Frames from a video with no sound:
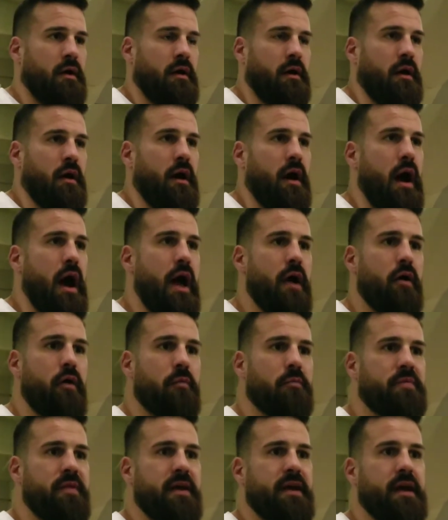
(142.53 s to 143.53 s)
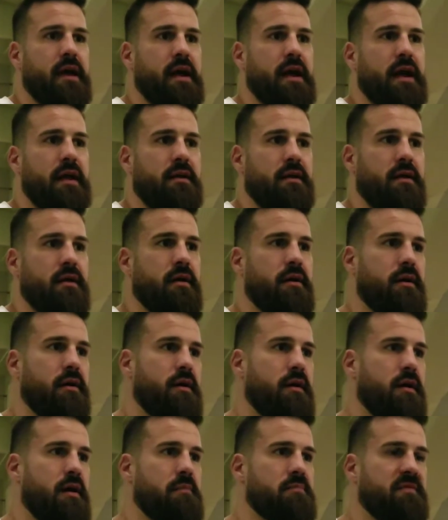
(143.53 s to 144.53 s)
I hope they get
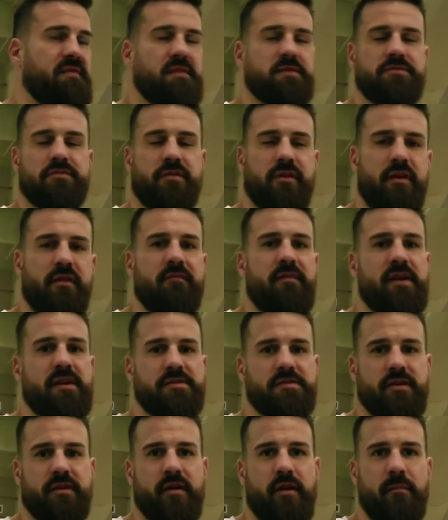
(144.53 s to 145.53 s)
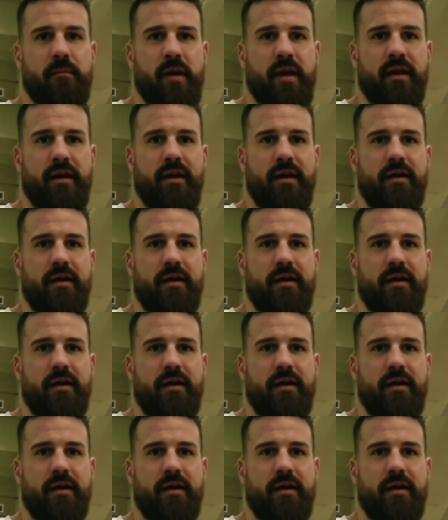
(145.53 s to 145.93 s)
a provincial commission on Monday.